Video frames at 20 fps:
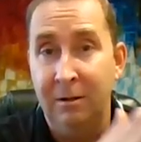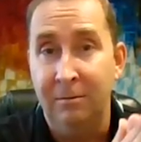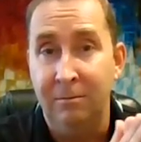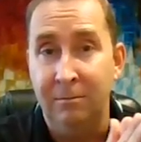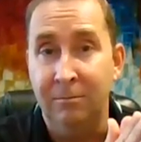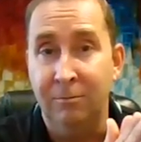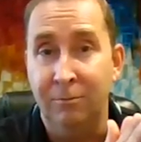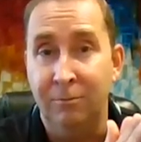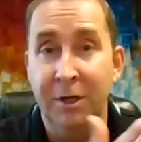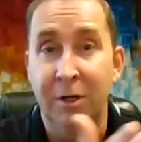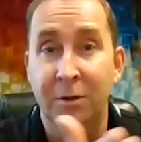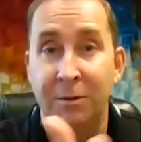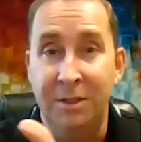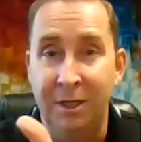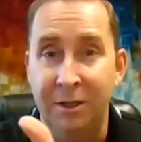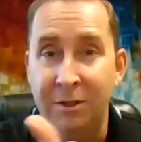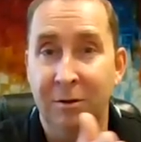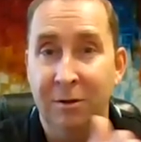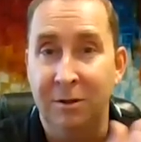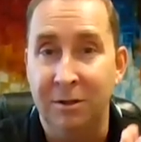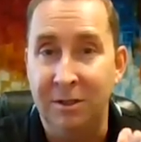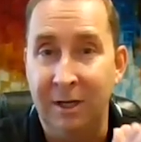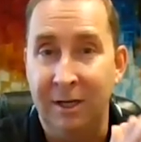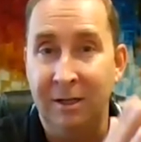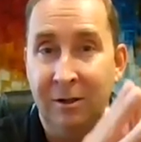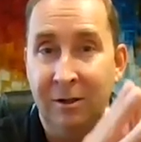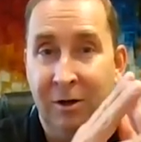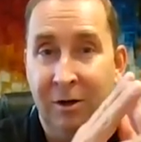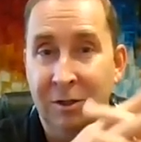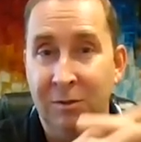Rio Tinto, the
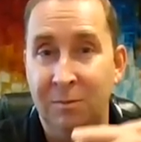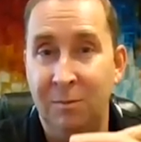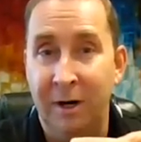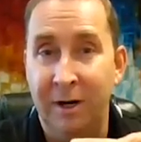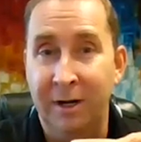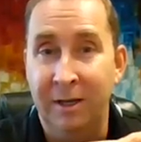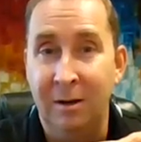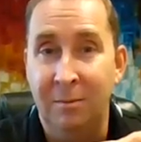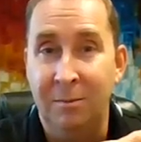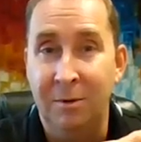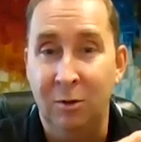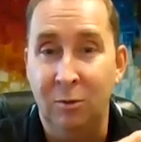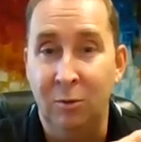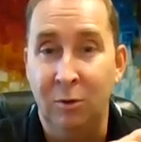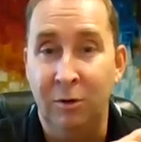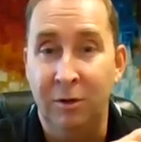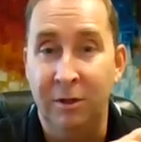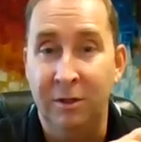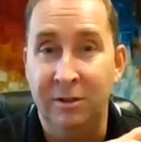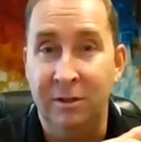second largest mining company in the world,